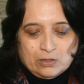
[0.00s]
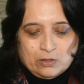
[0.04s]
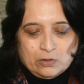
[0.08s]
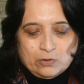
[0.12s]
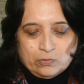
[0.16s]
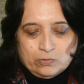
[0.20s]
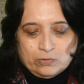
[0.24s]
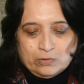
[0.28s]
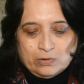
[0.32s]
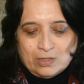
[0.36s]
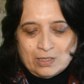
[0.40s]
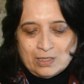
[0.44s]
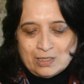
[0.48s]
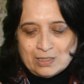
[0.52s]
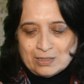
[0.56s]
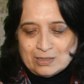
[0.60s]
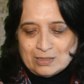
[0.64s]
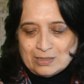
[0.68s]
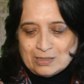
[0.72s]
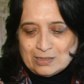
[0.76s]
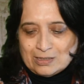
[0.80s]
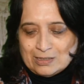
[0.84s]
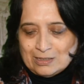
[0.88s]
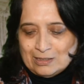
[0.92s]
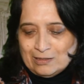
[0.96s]
To
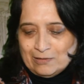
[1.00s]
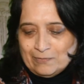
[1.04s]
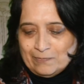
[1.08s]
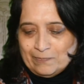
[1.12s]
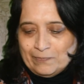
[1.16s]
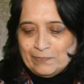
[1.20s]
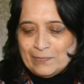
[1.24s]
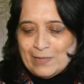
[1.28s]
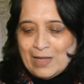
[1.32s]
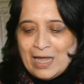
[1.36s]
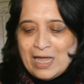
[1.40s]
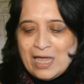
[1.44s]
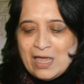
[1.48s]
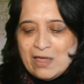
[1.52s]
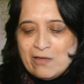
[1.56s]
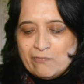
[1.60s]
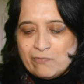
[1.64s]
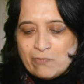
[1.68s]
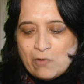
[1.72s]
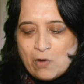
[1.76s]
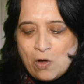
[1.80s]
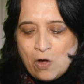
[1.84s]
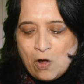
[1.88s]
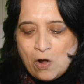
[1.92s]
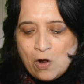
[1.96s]
this, I have
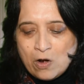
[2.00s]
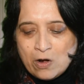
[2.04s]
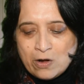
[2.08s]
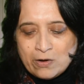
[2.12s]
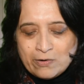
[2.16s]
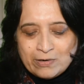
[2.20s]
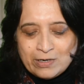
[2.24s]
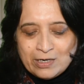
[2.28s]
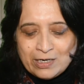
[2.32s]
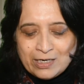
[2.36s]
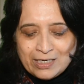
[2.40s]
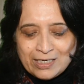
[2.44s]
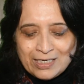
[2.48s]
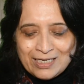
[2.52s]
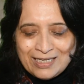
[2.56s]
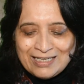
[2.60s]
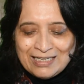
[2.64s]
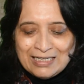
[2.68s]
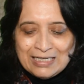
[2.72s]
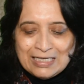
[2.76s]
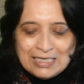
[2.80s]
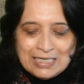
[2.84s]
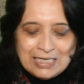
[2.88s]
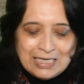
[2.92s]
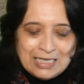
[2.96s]
already
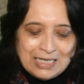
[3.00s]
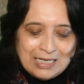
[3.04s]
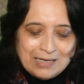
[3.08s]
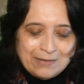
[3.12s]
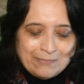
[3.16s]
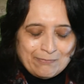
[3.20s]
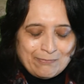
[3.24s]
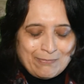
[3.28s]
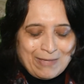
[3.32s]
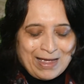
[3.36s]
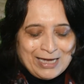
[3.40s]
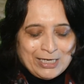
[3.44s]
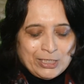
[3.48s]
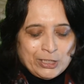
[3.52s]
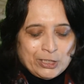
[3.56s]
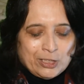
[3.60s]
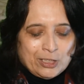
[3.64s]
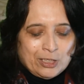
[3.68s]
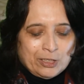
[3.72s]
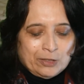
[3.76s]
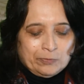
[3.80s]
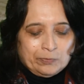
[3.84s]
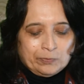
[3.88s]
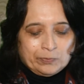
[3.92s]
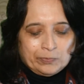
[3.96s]
mashed
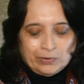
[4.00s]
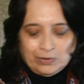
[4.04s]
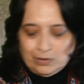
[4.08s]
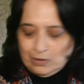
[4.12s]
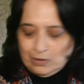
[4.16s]
up